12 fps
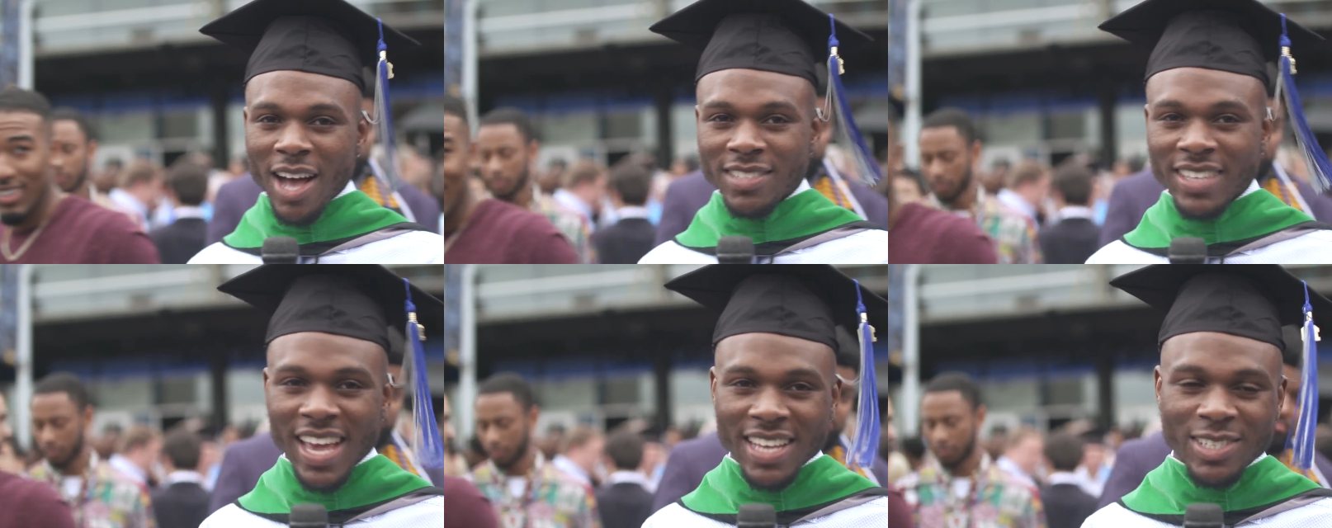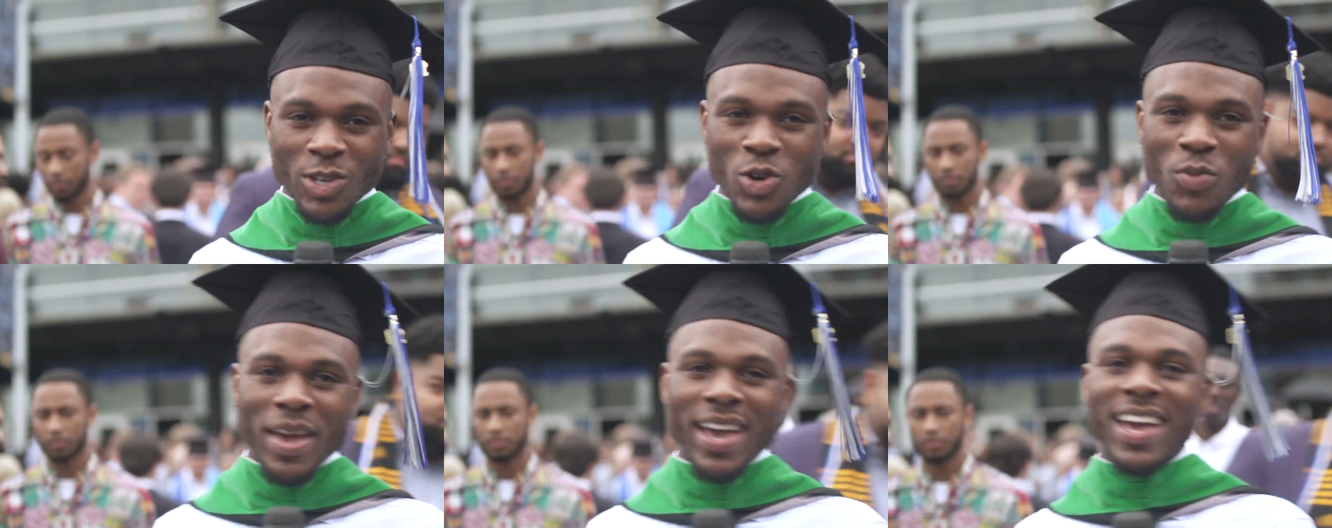Speaker 1: y'all stay in
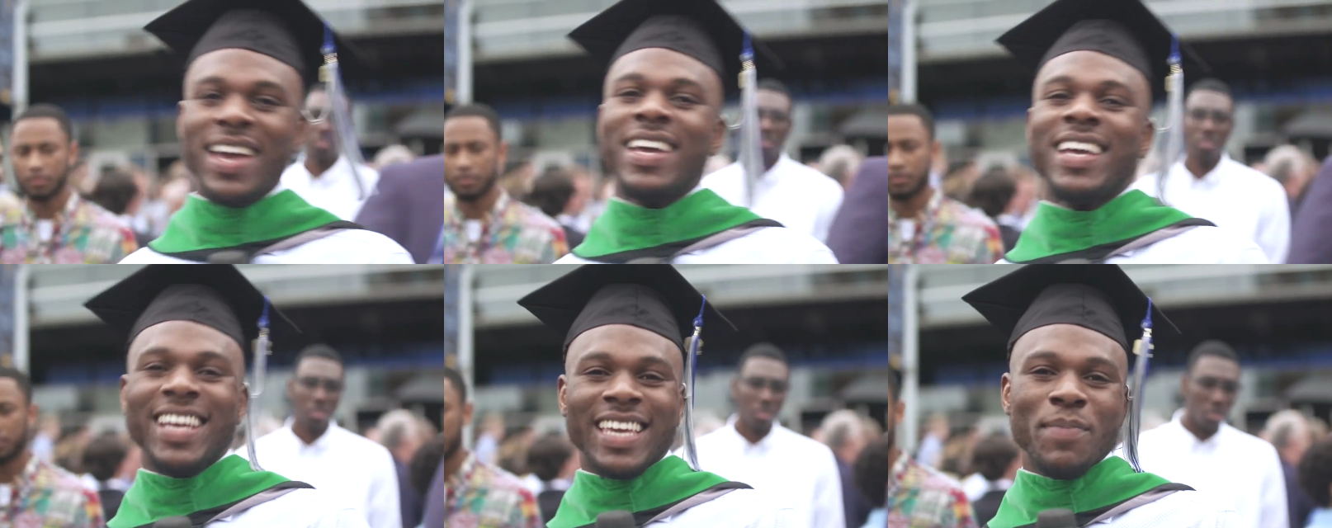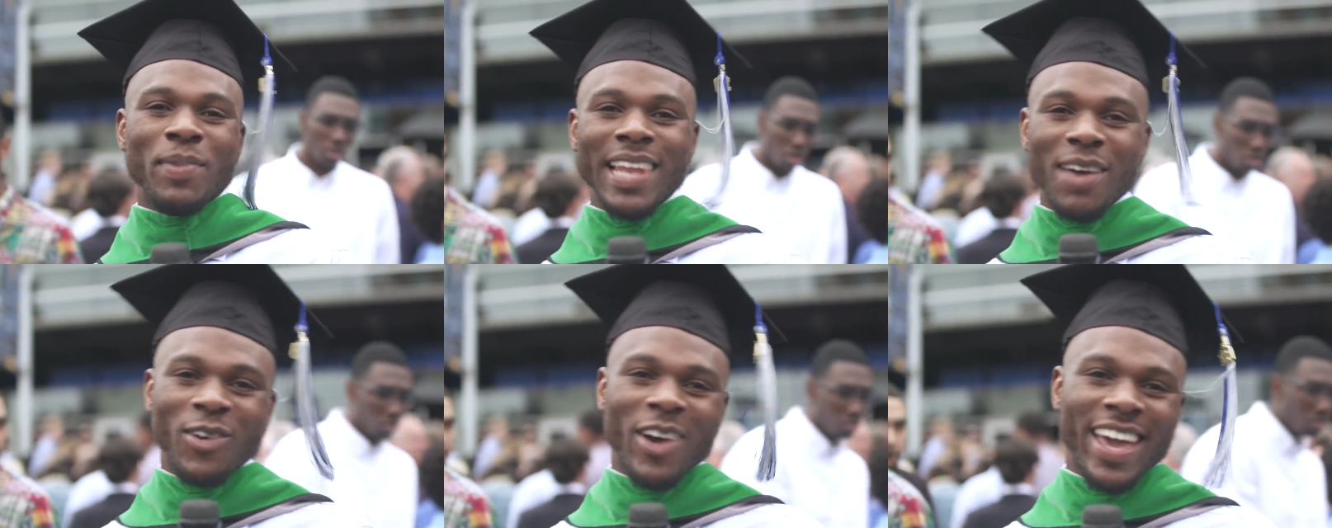school, man. Keep a
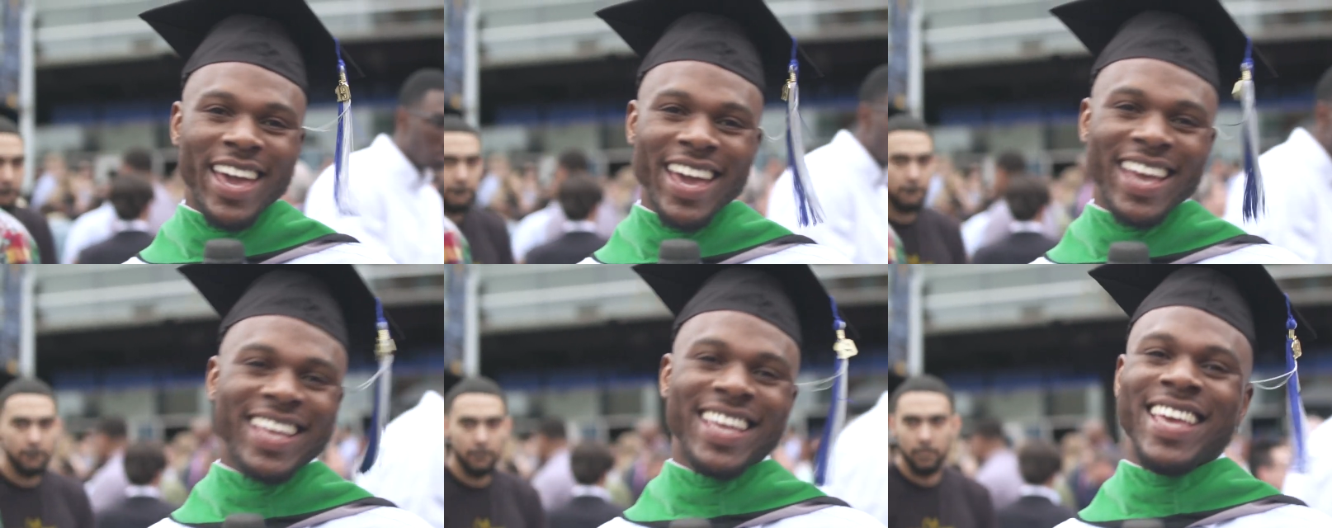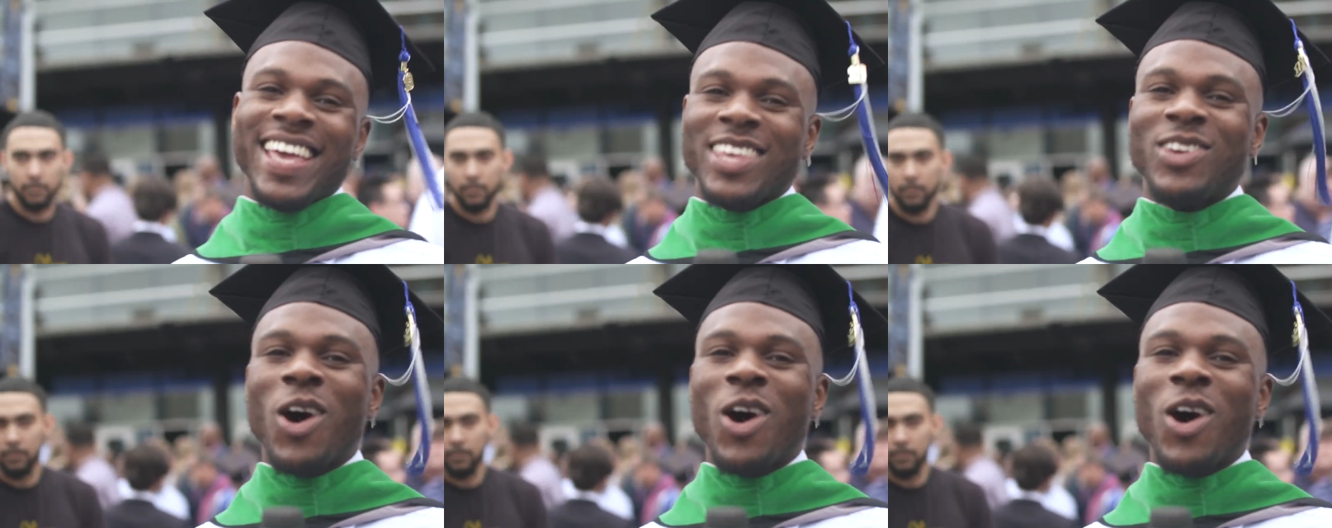level head you